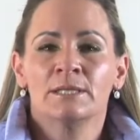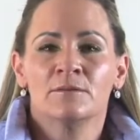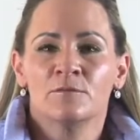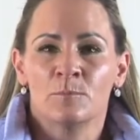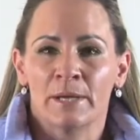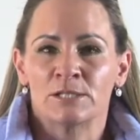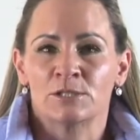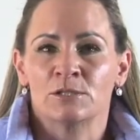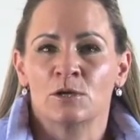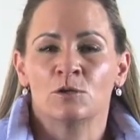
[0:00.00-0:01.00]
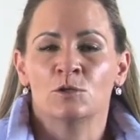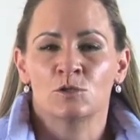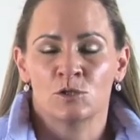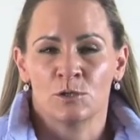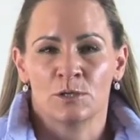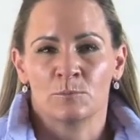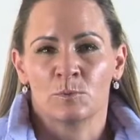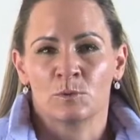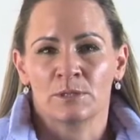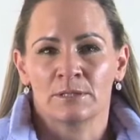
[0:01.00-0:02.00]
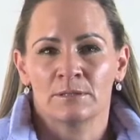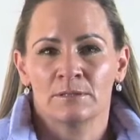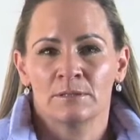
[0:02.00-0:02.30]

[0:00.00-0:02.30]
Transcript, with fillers: information on your student portal.